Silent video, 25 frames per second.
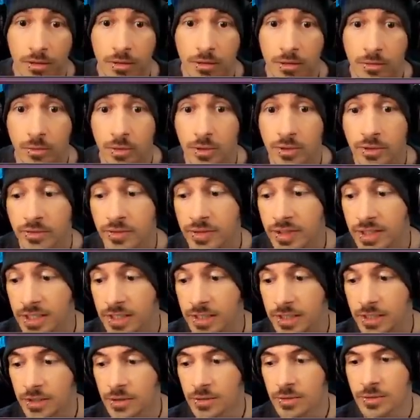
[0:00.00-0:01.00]
We don't even need
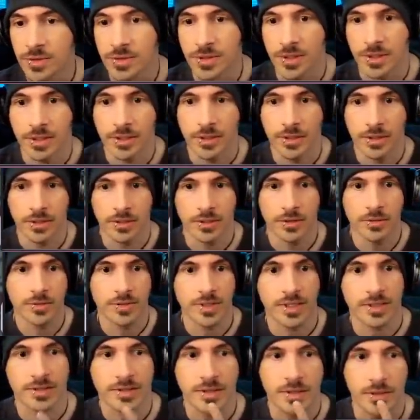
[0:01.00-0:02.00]
to use uh, use
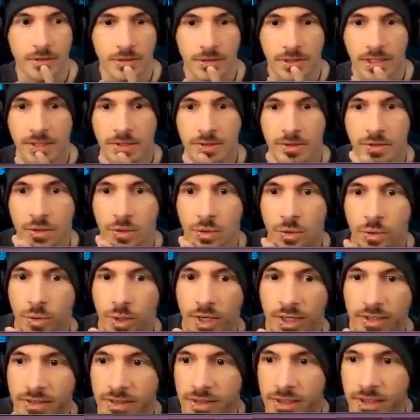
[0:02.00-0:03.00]
that skill. Let's do who
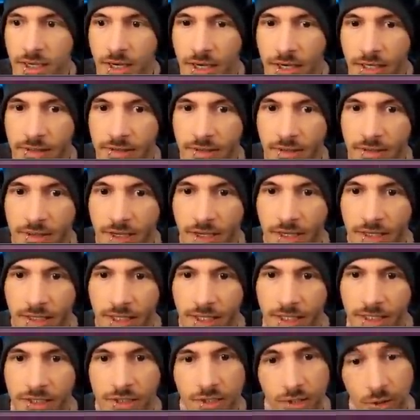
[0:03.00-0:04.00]
has the highest attack
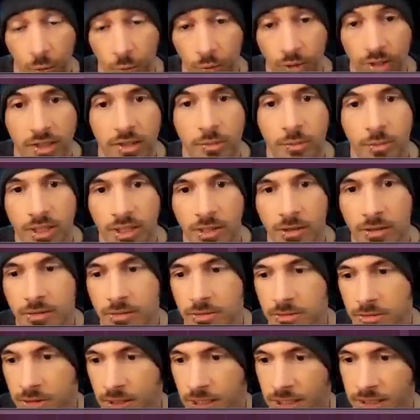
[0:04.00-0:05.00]
gauge. the one in the middle.
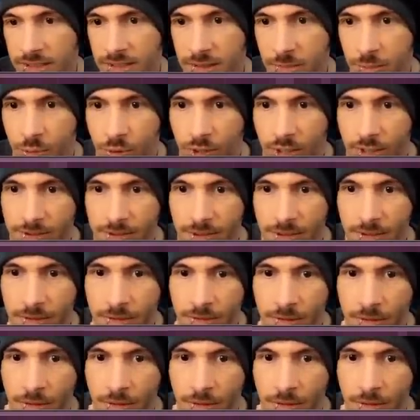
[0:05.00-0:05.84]
Not surprising.